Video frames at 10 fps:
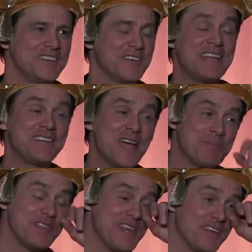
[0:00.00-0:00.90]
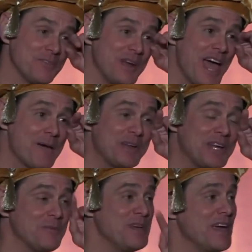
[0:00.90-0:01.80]
So that type of thing has been
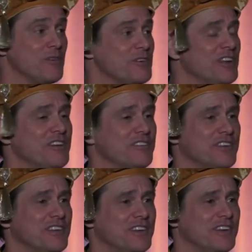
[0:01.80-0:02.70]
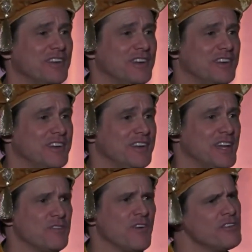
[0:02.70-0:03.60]
happening to me ever since.
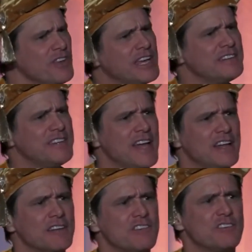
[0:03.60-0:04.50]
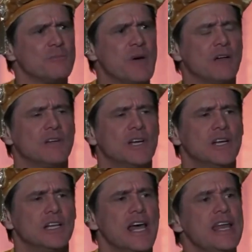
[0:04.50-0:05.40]
And as far as I can tell, it's just about
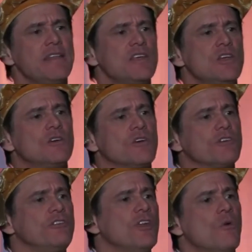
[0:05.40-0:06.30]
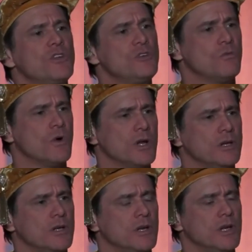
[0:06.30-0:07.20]
letting the universe know what you
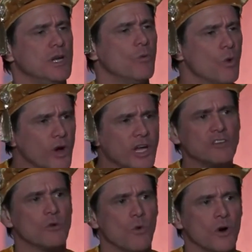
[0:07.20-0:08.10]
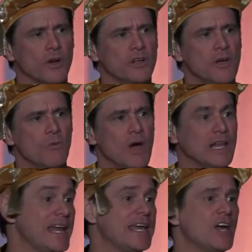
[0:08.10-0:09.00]
want and working toward it
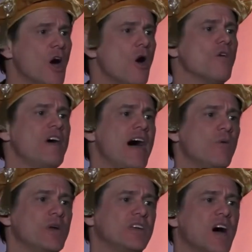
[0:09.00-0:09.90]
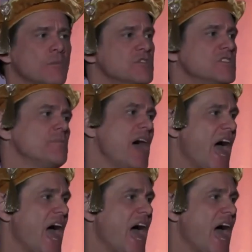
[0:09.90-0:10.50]
while letting go of how it comes to